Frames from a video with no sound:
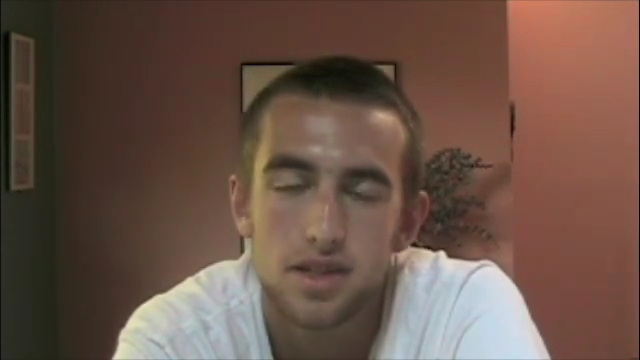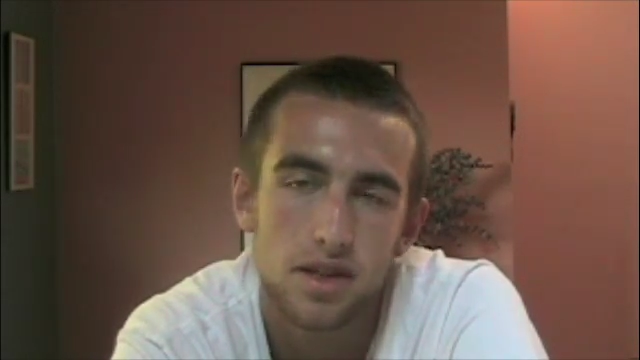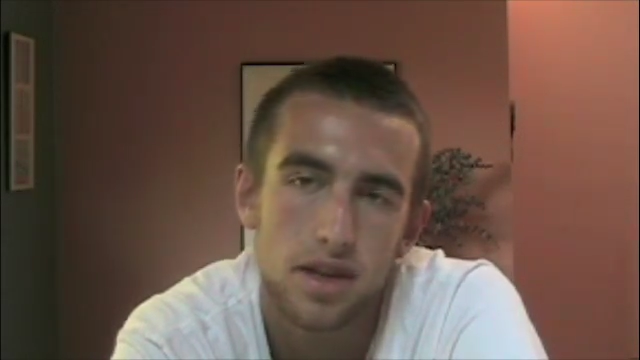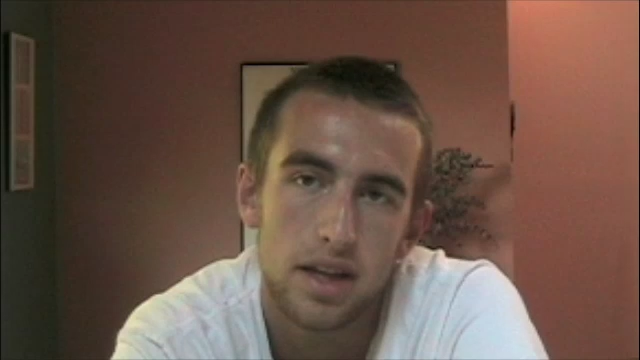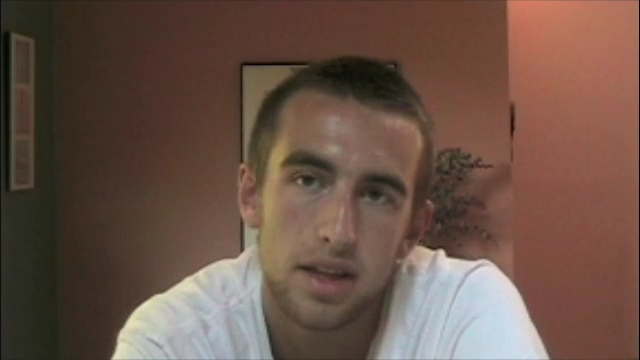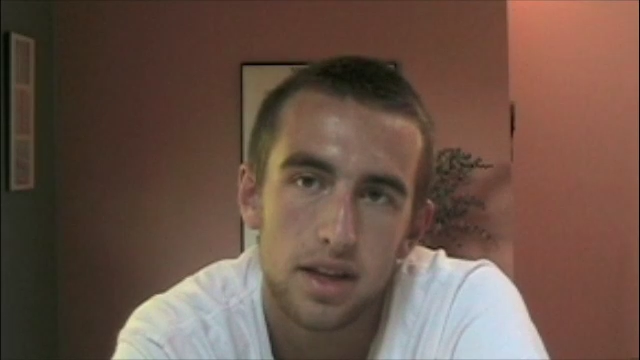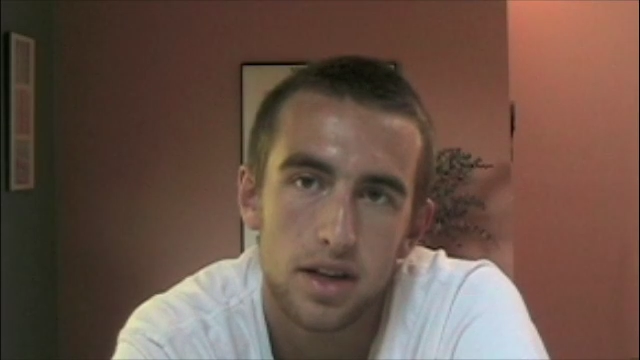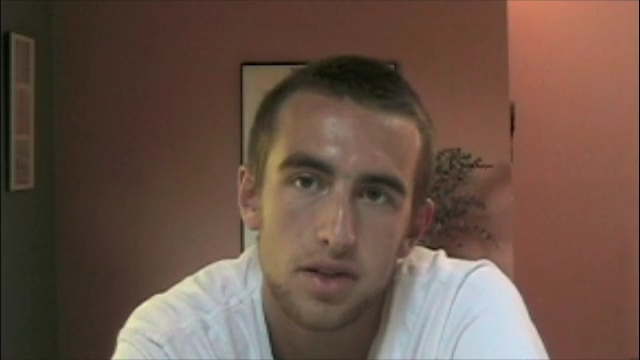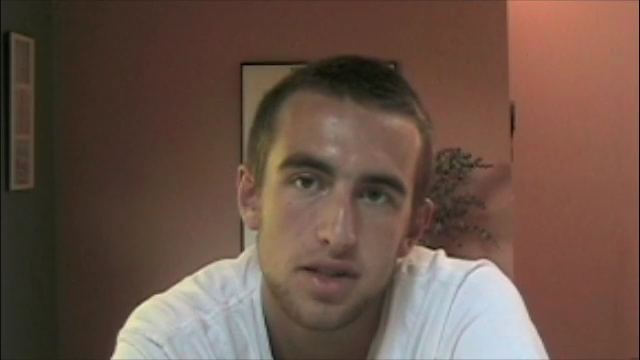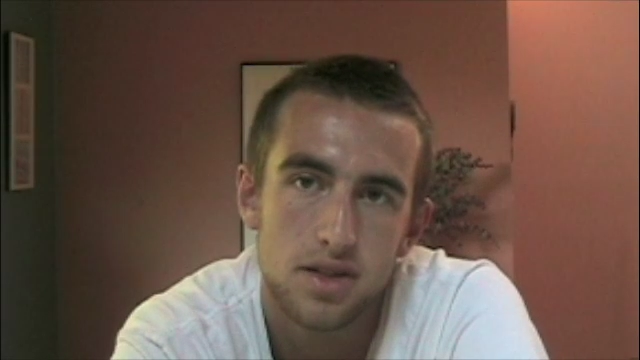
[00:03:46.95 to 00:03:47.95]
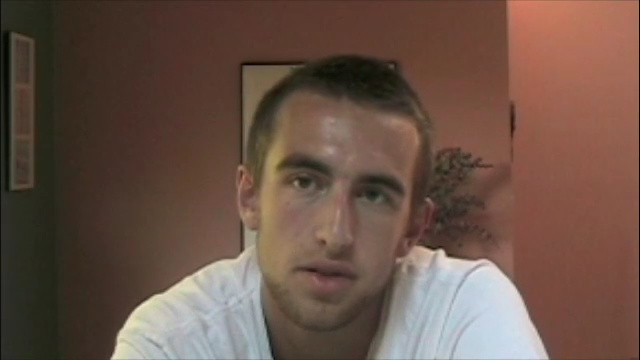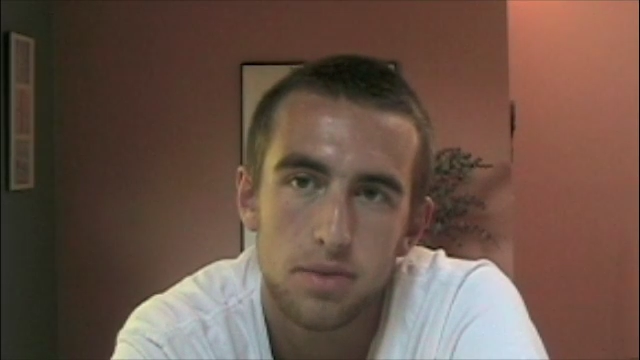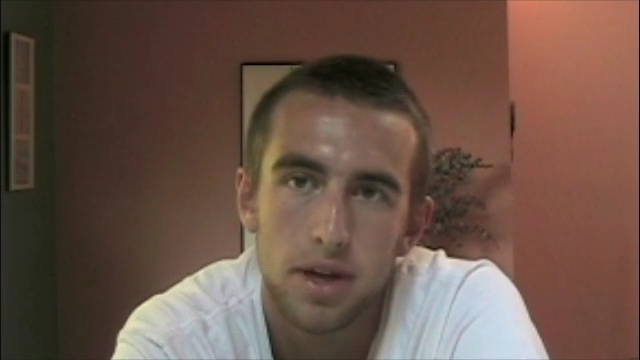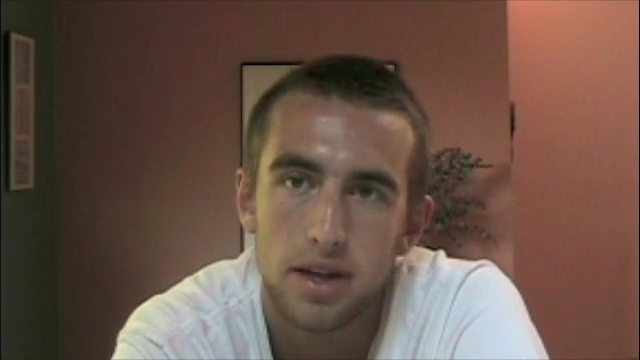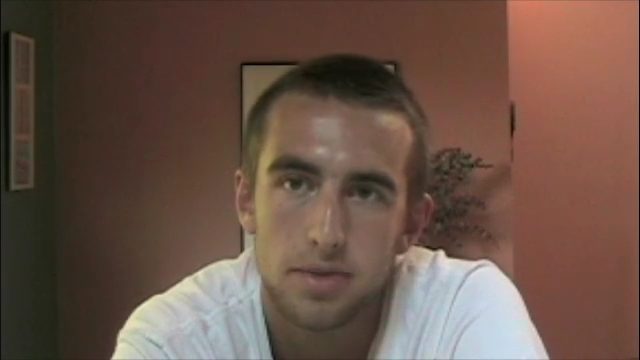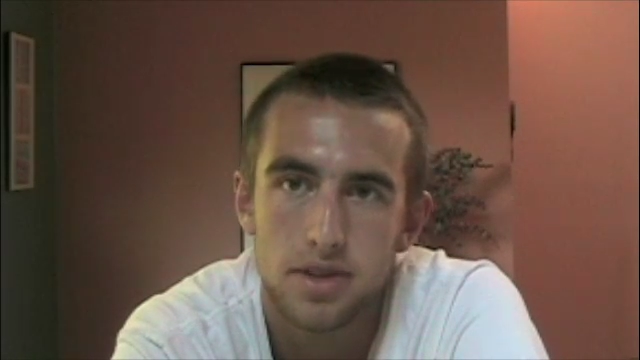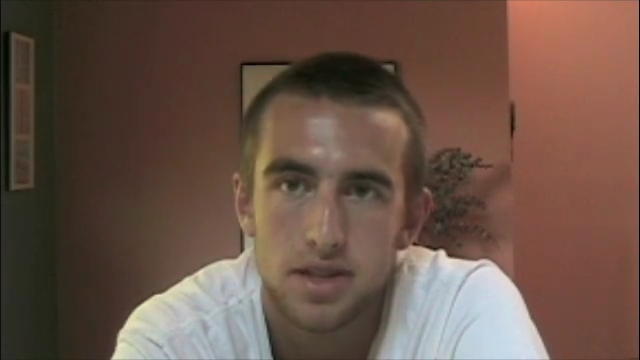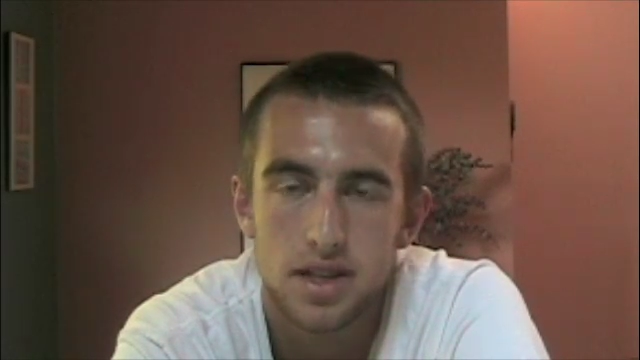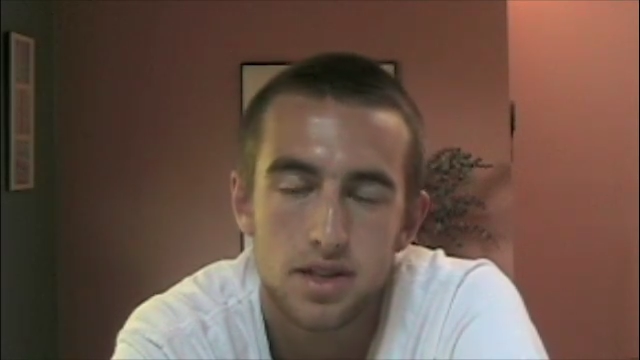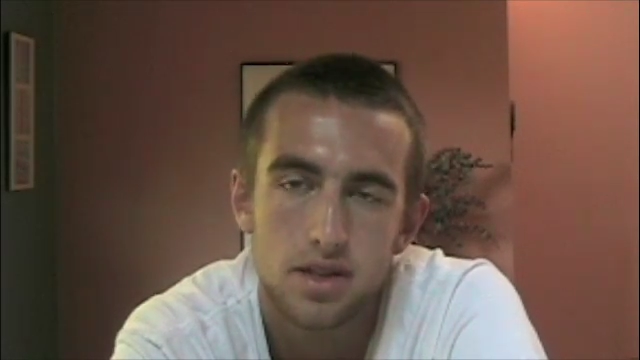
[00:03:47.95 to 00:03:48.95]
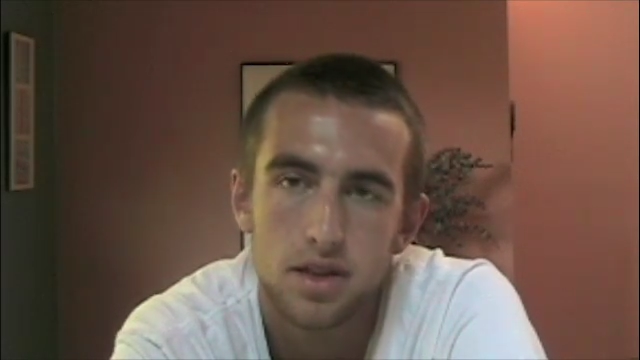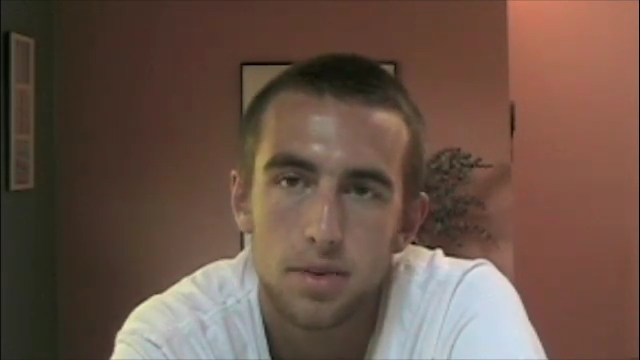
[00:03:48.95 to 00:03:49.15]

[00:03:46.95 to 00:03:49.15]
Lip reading: and the coach isn't really paying as much attention to you.